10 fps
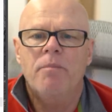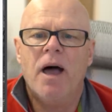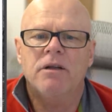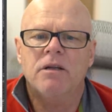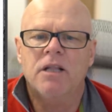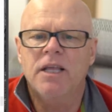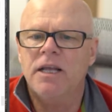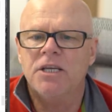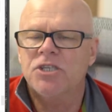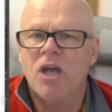But
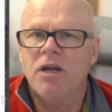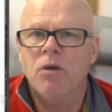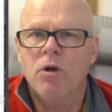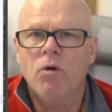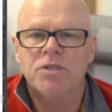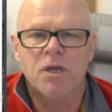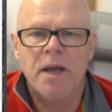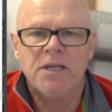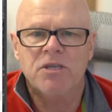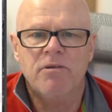clearly Sony will also
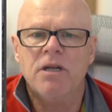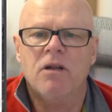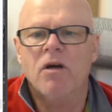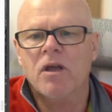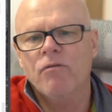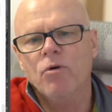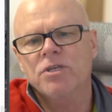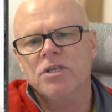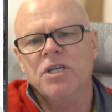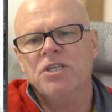answer it. Like I've
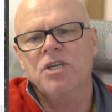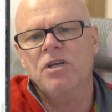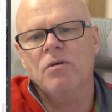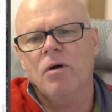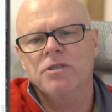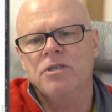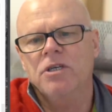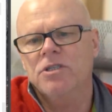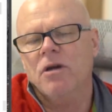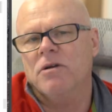also said to you,
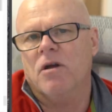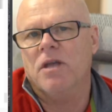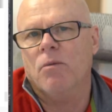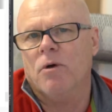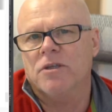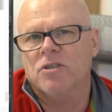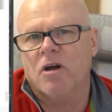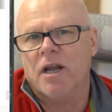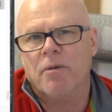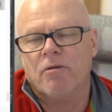you don't know yet what the
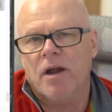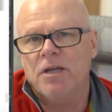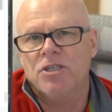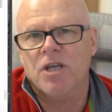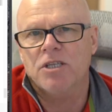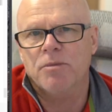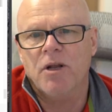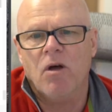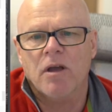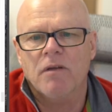dynamic range is going to be
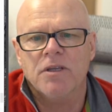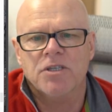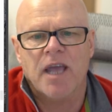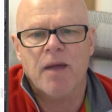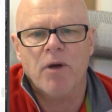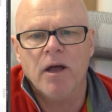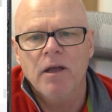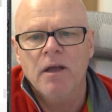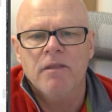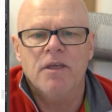like on this camera.
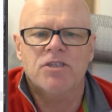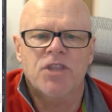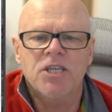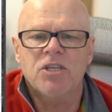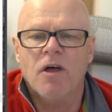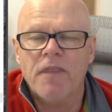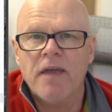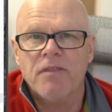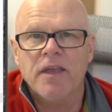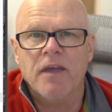There's things like
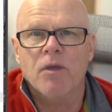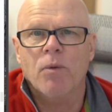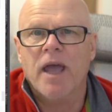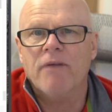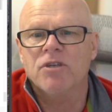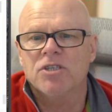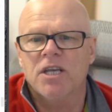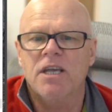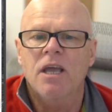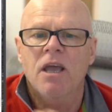that yet that we have to
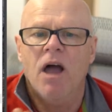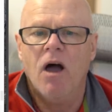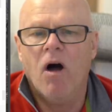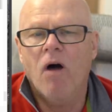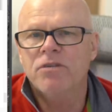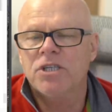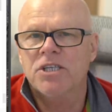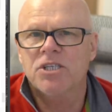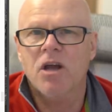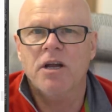see. Obviously
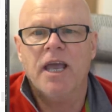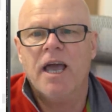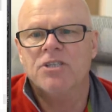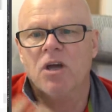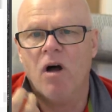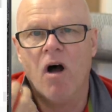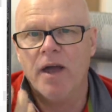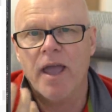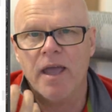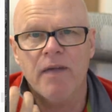Sony has
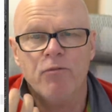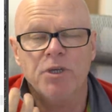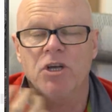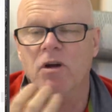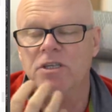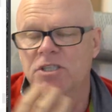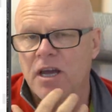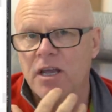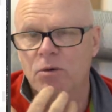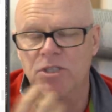IAF, which I can
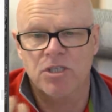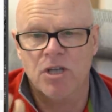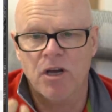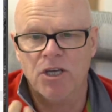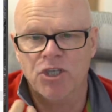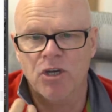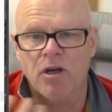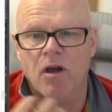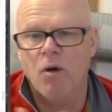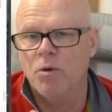tell you as a Sony
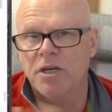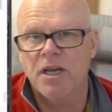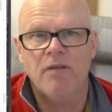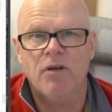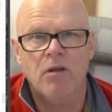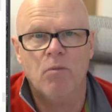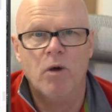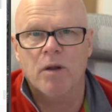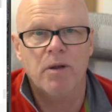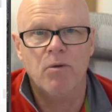shooter, I would never
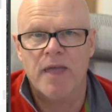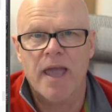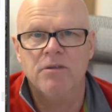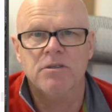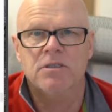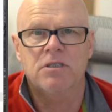want to be without